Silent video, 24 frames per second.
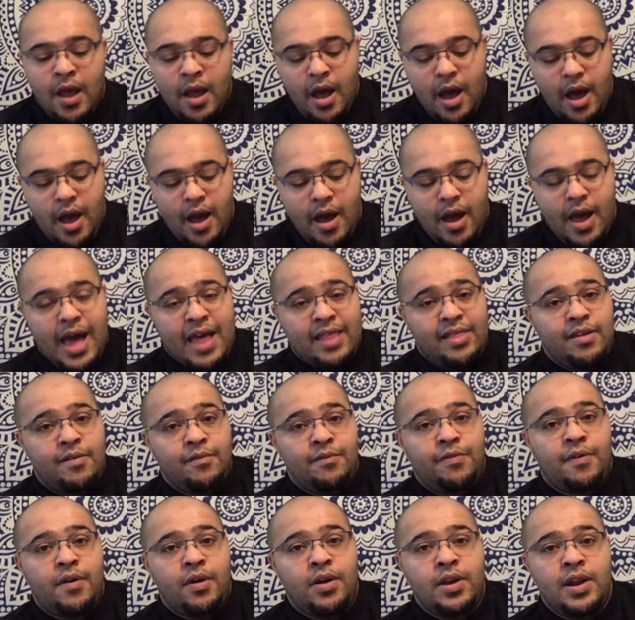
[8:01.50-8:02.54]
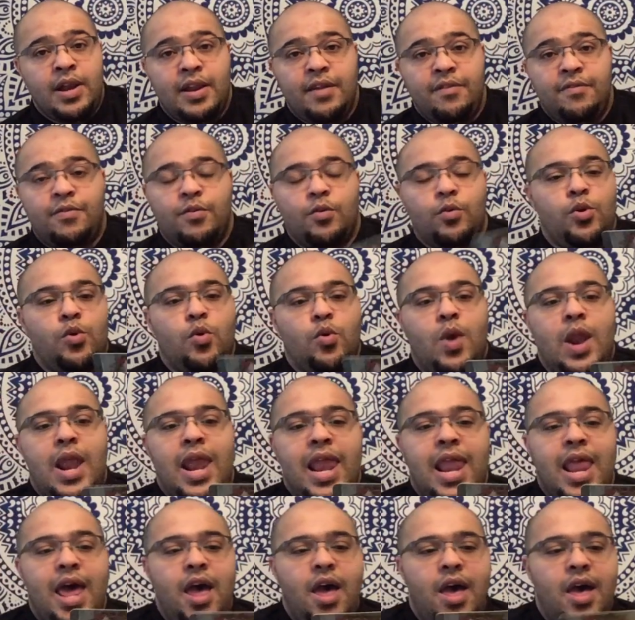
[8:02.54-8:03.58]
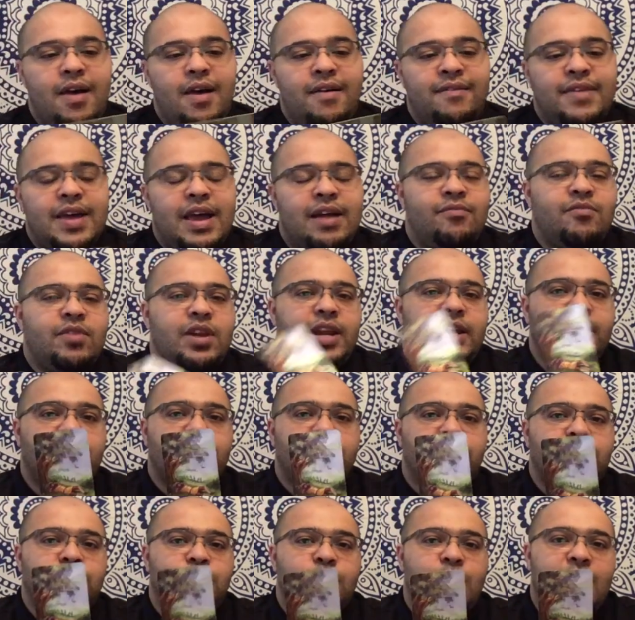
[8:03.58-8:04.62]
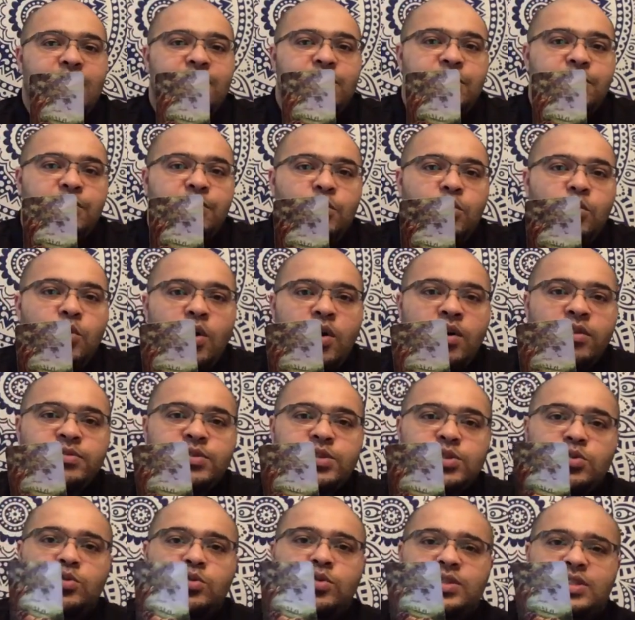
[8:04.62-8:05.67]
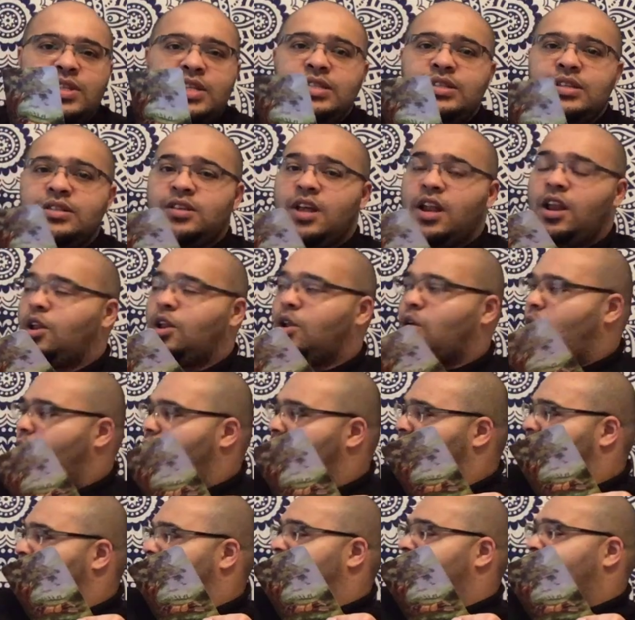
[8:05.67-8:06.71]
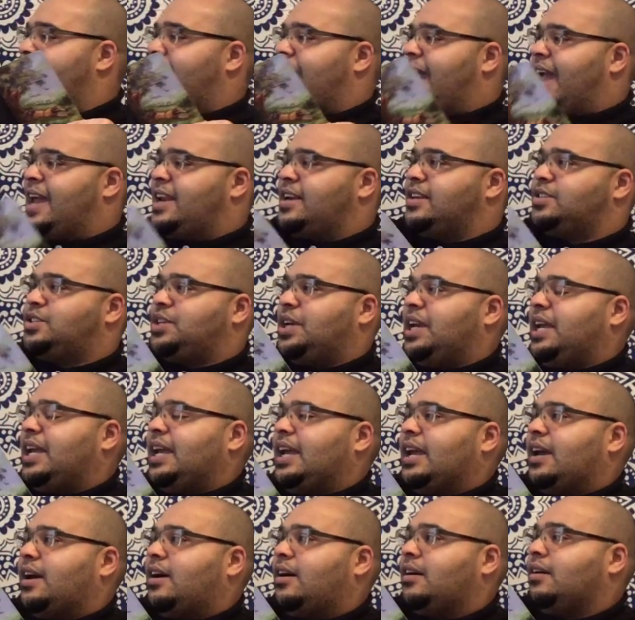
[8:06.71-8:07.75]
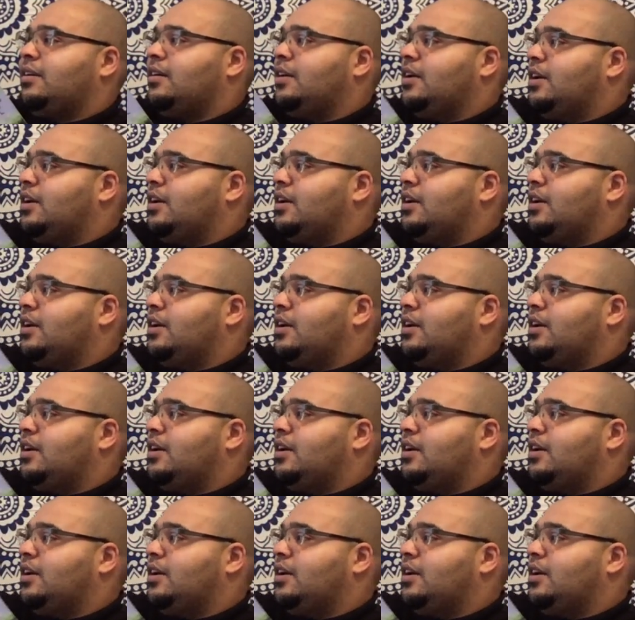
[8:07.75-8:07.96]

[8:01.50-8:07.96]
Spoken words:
And then finally, for your love and relations, you have the Four of Swords. This is a lot of air energy here.